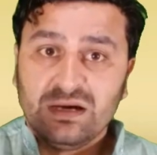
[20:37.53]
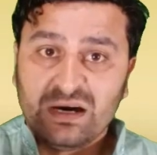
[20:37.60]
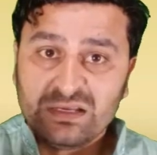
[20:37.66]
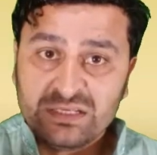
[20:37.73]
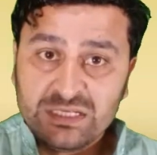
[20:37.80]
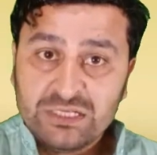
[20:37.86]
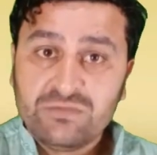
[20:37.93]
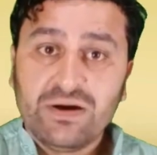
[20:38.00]

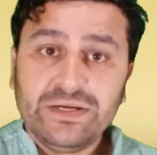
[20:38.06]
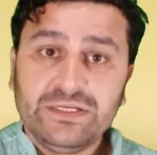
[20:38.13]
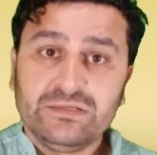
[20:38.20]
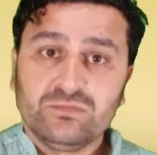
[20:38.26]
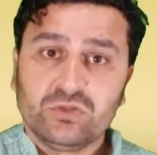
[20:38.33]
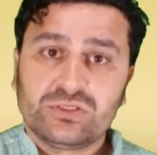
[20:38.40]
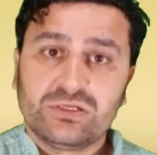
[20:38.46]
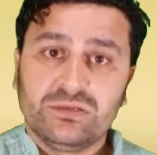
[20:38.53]
are
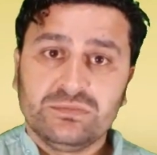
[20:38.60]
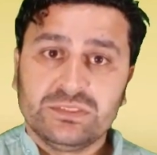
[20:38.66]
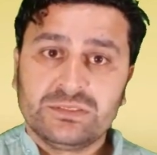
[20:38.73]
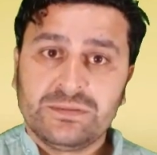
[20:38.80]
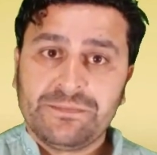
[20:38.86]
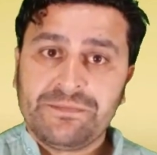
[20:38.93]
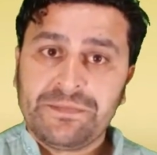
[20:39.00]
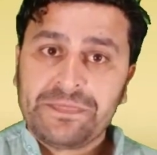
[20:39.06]
dividing Muslims
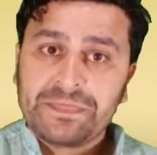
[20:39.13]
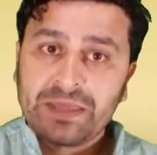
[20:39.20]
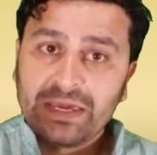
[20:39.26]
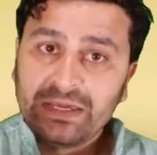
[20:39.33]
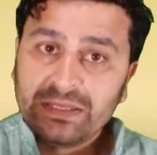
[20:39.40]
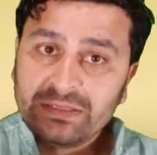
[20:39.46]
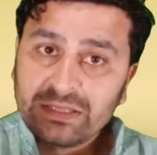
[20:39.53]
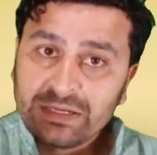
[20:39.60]

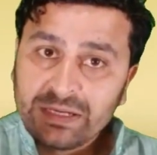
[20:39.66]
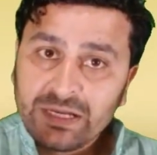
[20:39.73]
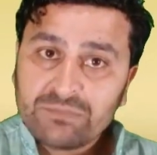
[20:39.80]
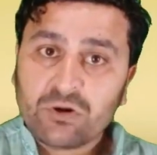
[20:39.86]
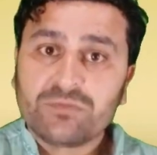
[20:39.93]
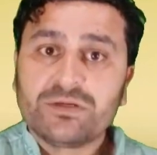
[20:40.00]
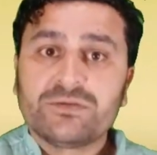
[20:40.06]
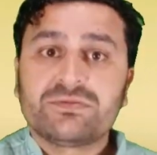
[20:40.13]
in the name
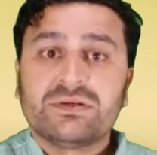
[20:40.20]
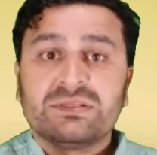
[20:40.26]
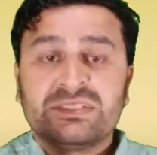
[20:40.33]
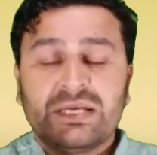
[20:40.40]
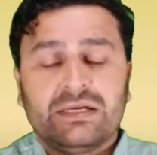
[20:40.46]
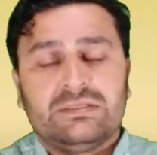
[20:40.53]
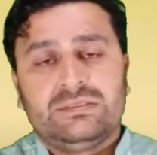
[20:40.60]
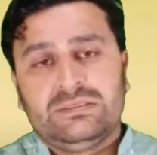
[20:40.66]
of different
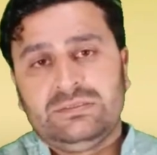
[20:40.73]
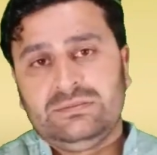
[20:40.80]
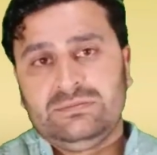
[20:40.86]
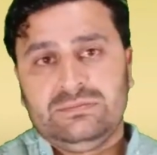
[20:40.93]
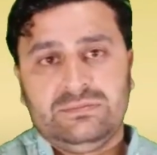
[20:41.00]
sects.